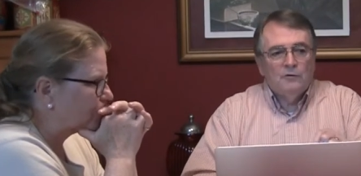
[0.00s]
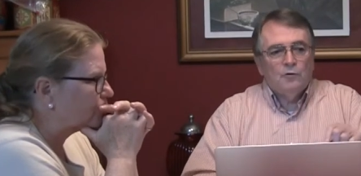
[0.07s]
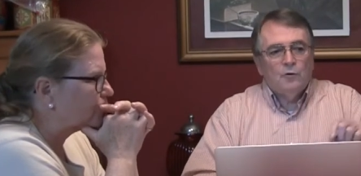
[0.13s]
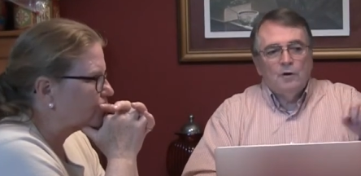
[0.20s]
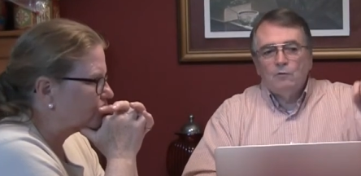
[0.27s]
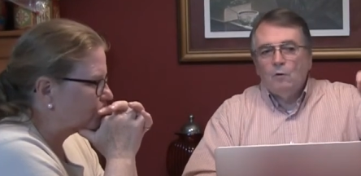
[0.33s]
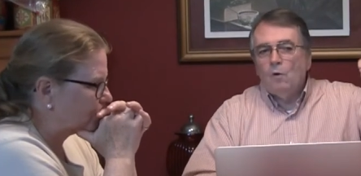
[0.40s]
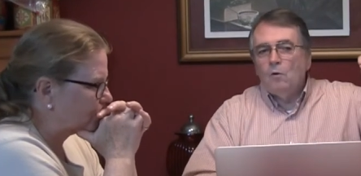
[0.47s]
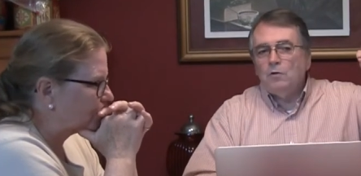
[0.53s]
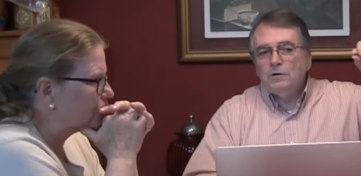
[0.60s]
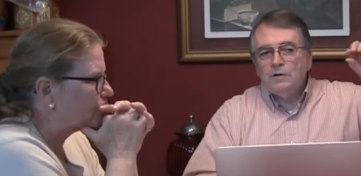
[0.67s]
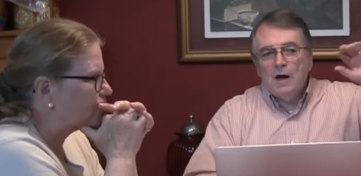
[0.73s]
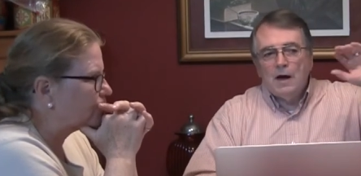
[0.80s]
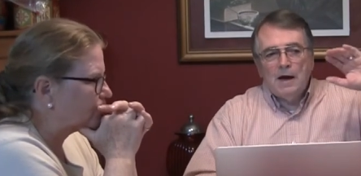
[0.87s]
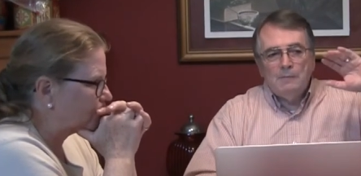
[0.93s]
Speaker 1: So if all
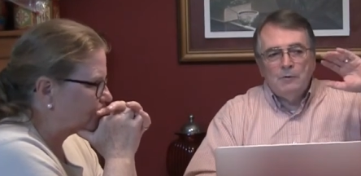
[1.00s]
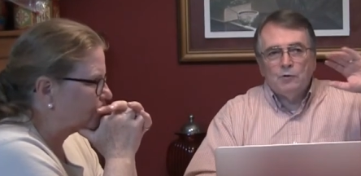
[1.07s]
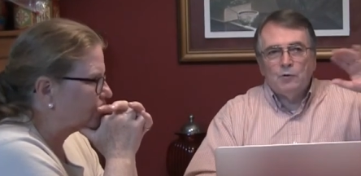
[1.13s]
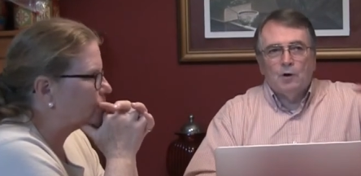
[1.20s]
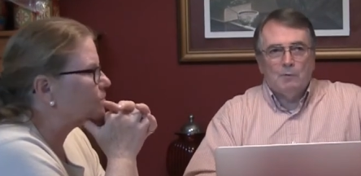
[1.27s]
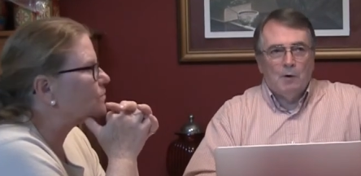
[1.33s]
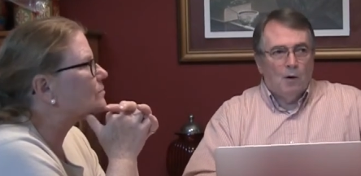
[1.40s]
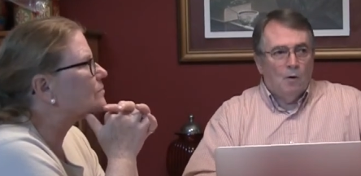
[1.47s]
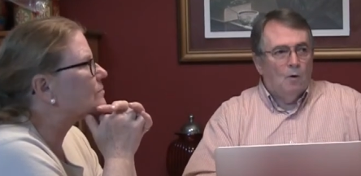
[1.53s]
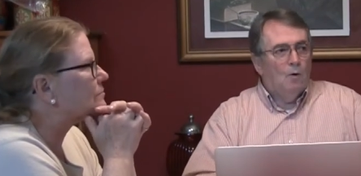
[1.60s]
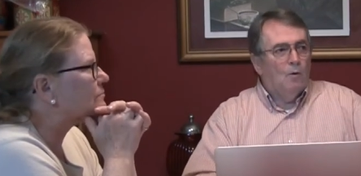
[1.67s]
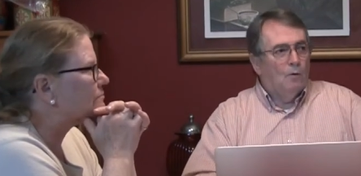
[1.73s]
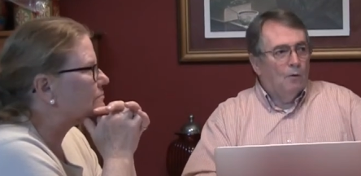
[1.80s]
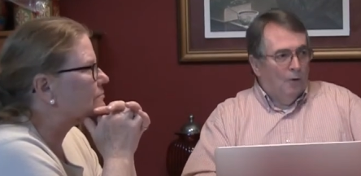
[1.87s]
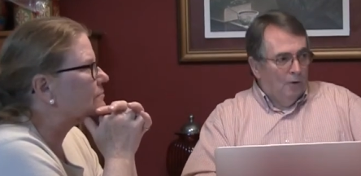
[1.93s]
the time you talk about,
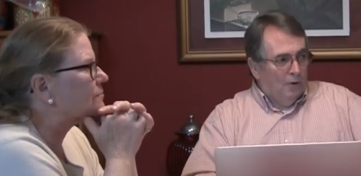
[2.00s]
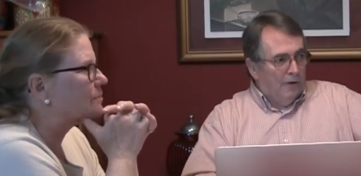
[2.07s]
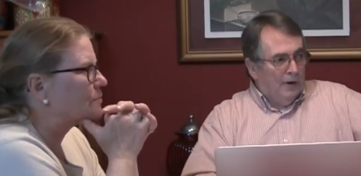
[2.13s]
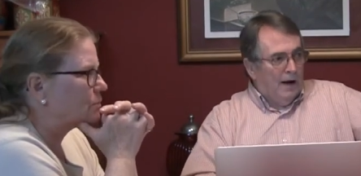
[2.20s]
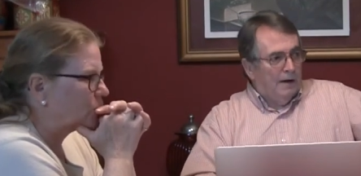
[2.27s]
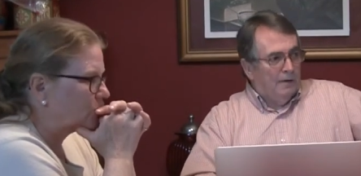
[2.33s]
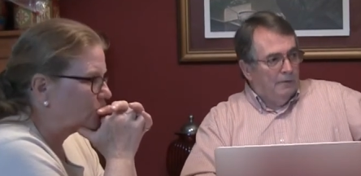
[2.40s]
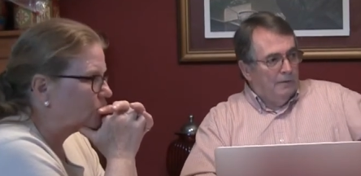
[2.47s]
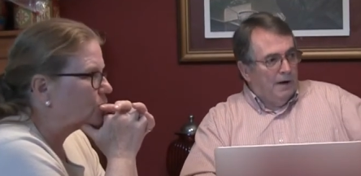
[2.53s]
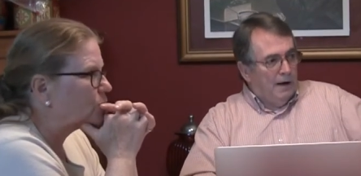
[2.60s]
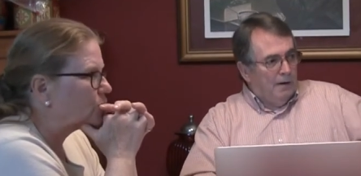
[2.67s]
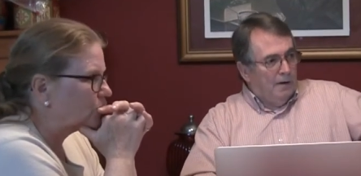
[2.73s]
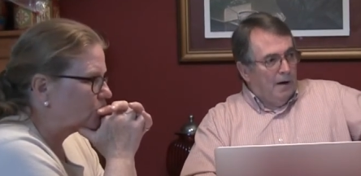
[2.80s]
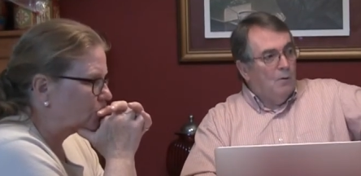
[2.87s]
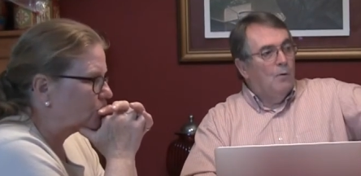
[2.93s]
oh, look at that, look at
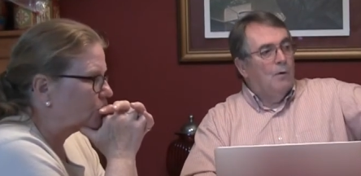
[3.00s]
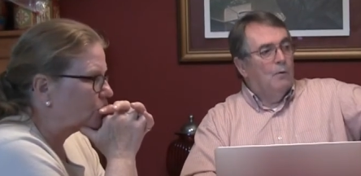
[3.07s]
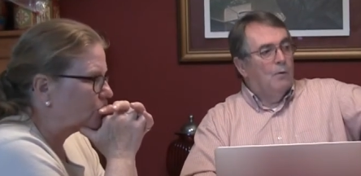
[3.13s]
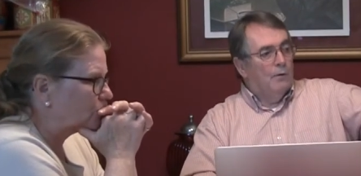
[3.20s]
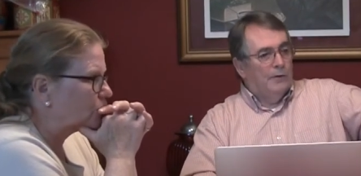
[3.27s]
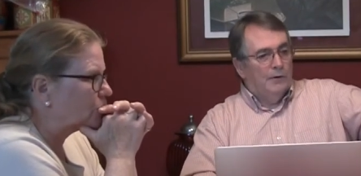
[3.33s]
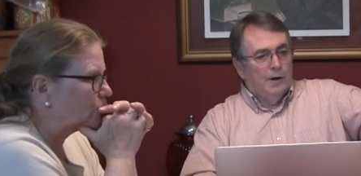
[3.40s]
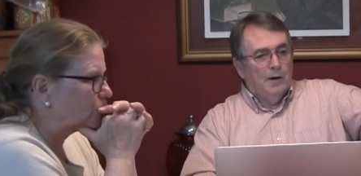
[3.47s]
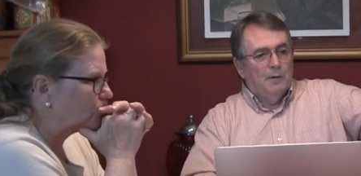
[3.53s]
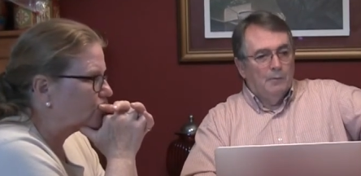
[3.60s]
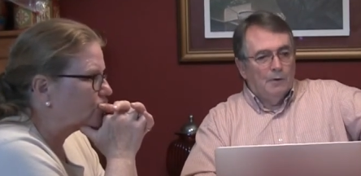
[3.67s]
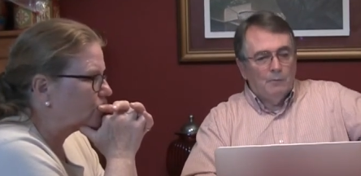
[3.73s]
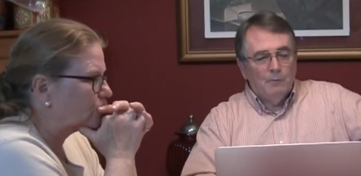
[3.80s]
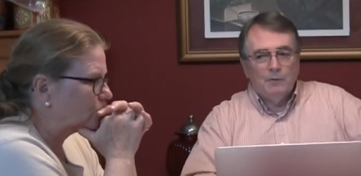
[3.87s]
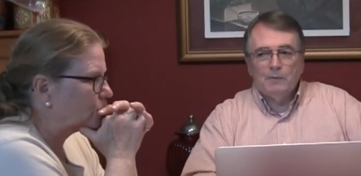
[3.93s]
that, I want one of them,
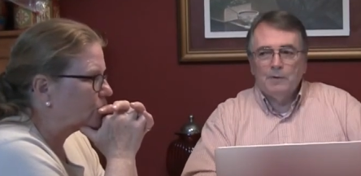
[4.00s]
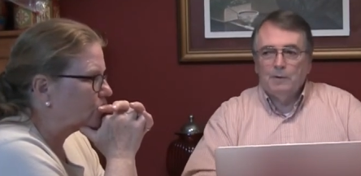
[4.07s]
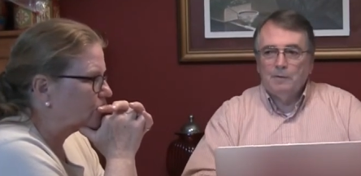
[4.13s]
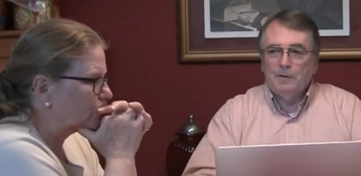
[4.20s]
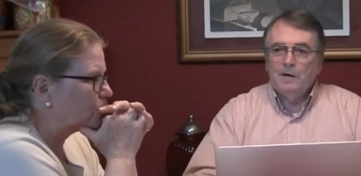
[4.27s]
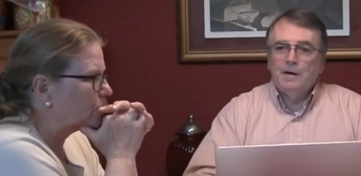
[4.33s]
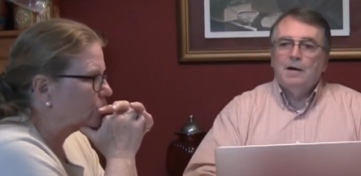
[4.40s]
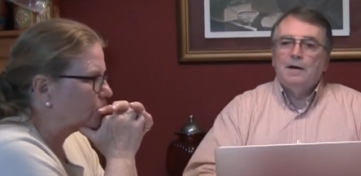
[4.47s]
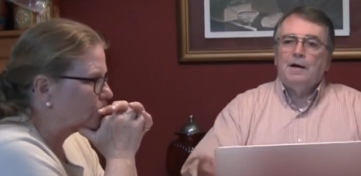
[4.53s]
I want one of them.